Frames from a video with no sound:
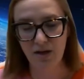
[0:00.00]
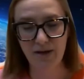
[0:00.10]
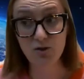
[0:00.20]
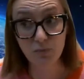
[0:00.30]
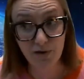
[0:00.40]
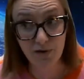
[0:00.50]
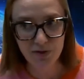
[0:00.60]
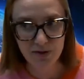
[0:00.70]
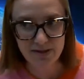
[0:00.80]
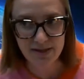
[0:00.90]
It's worth
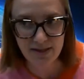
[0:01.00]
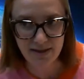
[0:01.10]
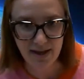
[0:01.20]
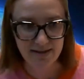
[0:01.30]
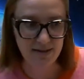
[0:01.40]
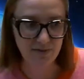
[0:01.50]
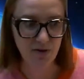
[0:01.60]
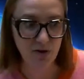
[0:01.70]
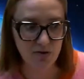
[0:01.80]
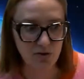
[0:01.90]
noting that
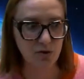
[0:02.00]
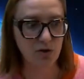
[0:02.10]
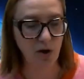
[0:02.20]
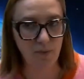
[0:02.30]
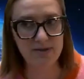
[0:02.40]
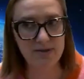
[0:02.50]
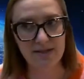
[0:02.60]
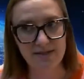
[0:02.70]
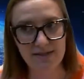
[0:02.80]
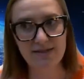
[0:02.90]
even under the current
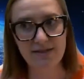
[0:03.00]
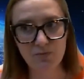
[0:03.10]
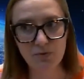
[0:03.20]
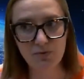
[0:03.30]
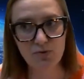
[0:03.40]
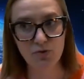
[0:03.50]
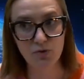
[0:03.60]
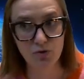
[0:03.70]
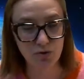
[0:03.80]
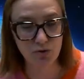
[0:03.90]
existing rules, you
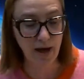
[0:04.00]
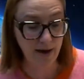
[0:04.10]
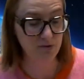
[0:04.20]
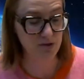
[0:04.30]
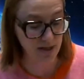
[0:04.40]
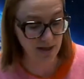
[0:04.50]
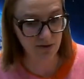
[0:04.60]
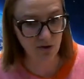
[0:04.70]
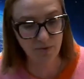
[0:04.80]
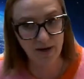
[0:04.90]
do have, just like
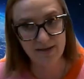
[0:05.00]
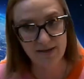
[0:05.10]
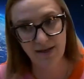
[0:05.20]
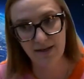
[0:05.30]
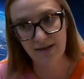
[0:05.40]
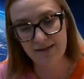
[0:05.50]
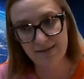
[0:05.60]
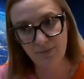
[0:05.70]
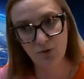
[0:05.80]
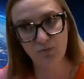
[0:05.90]
in the US and
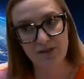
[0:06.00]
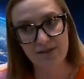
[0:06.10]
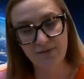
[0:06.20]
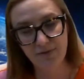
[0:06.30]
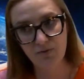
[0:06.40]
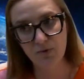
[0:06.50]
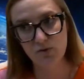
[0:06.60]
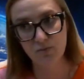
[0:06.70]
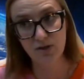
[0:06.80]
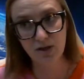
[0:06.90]
similar to what Stephen
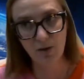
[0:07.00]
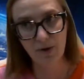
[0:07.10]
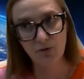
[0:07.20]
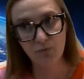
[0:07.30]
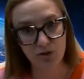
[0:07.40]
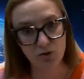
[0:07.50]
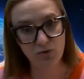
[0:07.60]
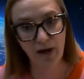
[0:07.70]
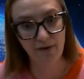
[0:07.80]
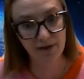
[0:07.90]
was talking about, we do
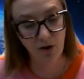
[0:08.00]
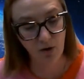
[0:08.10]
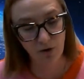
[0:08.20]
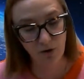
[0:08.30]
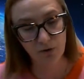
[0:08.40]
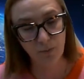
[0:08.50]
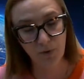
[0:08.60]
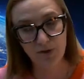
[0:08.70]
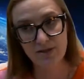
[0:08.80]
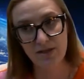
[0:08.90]
have in our own
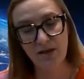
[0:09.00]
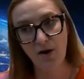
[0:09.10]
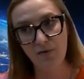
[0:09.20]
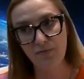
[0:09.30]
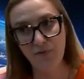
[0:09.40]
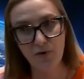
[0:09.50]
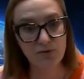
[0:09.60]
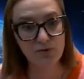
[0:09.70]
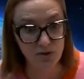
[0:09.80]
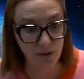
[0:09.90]
body of
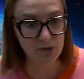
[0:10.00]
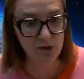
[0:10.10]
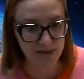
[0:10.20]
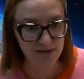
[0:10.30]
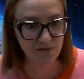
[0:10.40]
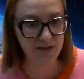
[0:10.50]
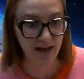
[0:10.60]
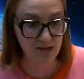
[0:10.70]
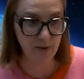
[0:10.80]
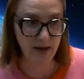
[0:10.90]
laws some specific
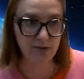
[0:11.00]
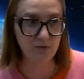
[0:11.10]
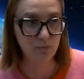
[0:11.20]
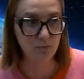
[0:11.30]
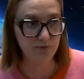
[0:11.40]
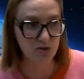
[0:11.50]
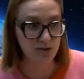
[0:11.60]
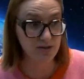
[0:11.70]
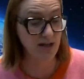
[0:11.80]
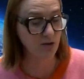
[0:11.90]
aspect of the
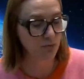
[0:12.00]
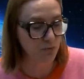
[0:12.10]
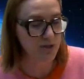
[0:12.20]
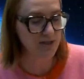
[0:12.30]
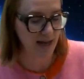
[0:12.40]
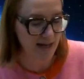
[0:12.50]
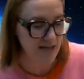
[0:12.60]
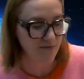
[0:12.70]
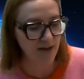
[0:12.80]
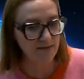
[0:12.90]
provisions that would, in
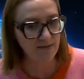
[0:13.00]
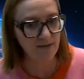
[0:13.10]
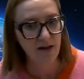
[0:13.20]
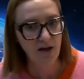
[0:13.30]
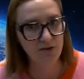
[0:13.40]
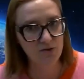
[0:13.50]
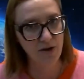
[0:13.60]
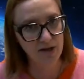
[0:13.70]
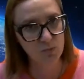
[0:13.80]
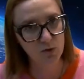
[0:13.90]
any event, under
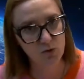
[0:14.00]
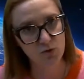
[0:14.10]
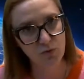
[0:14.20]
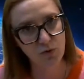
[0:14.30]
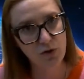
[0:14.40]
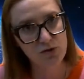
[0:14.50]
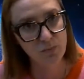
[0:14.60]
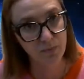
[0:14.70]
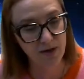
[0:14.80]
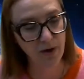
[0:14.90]
export control laws,
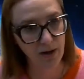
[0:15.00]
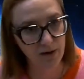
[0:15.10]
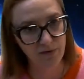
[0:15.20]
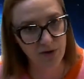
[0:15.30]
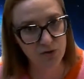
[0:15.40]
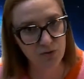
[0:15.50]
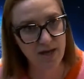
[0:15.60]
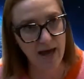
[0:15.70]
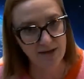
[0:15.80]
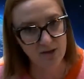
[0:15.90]
be relevant to
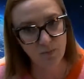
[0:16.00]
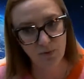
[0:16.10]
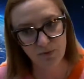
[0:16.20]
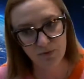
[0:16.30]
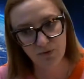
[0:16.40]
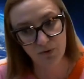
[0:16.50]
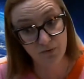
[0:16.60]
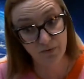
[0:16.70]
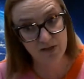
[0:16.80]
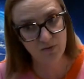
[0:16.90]
the export or
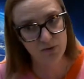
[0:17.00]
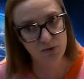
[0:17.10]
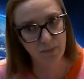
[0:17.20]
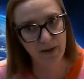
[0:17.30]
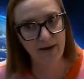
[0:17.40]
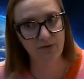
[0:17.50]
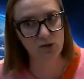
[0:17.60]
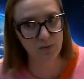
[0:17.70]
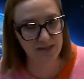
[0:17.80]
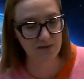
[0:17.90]
transfer or supply of a
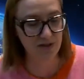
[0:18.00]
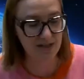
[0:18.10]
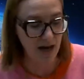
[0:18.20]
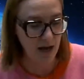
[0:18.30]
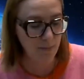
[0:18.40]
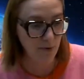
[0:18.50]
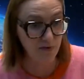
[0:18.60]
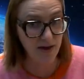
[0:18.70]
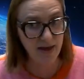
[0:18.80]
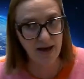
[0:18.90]
specific type of
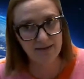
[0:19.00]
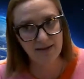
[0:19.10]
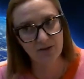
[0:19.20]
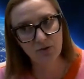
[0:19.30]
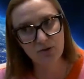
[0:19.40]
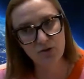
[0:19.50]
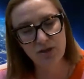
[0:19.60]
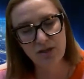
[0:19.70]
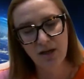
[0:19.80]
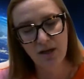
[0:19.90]
AI
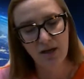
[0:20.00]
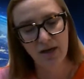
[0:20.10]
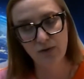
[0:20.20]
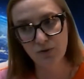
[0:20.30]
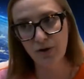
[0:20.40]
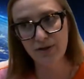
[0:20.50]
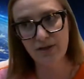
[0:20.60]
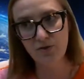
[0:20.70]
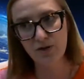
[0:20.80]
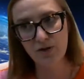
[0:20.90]
technology to
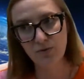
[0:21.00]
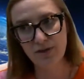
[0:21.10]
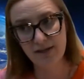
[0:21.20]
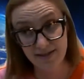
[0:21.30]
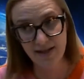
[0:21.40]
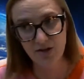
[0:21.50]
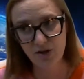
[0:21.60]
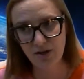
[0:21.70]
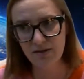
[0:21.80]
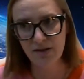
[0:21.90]
non-EU and EU
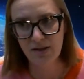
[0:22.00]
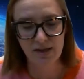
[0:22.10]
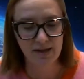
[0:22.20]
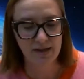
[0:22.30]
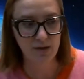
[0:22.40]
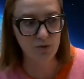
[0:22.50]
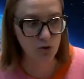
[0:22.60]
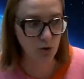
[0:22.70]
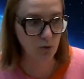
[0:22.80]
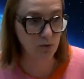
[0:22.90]
destination. The
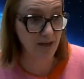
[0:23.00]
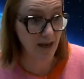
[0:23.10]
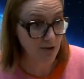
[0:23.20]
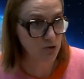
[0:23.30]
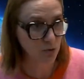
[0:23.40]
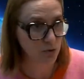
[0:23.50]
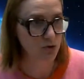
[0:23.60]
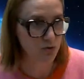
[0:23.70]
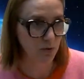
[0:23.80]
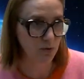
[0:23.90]
so-called catch-all
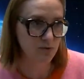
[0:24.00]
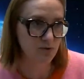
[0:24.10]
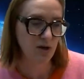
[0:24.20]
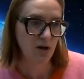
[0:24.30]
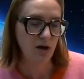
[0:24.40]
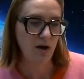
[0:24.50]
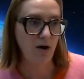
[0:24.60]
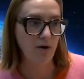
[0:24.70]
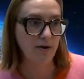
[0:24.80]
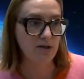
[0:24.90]
controls
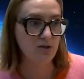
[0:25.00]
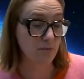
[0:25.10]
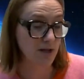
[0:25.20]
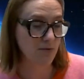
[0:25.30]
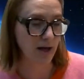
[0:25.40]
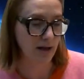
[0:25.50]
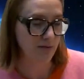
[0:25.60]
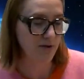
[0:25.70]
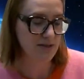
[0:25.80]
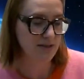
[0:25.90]
are extremely
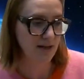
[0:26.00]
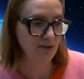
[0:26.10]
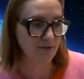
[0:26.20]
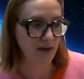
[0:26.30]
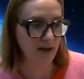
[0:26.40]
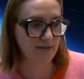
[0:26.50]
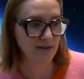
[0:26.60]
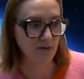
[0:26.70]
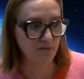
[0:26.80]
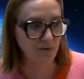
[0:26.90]
relevant in that context.
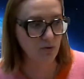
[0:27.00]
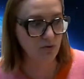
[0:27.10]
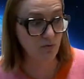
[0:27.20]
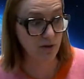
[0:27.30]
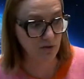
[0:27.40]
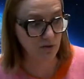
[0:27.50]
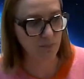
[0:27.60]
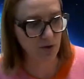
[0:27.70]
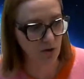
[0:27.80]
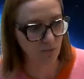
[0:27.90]
And for those who are not
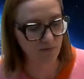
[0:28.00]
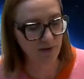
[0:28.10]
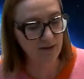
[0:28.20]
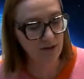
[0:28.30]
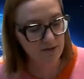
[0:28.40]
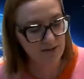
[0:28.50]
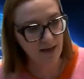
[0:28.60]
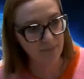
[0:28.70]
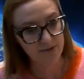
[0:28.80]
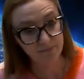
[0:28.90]
familiar with that
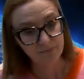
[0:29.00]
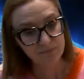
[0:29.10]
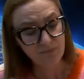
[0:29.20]
concept,